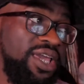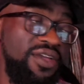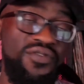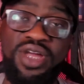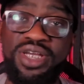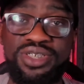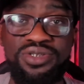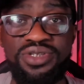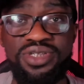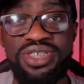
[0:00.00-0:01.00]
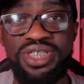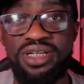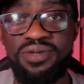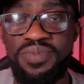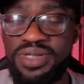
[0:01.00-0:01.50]
if you guys are new to the
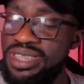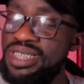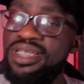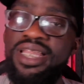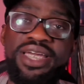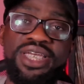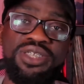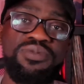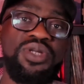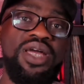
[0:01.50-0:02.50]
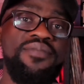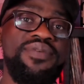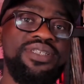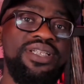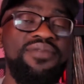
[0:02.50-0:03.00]
channel please hit the like and subscribe
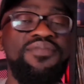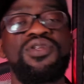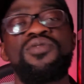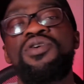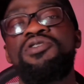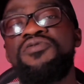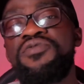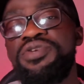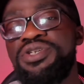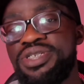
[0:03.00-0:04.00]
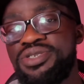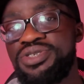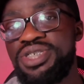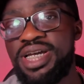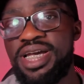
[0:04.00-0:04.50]
button let me know what other videos i
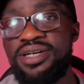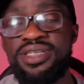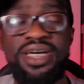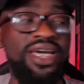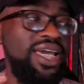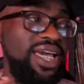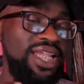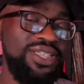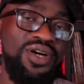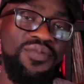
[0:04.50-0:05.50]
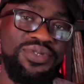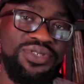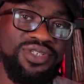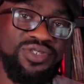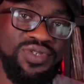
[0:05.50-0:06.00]
should check out and let's hop
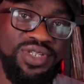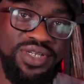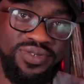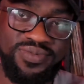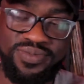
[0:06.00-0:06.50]
onto this video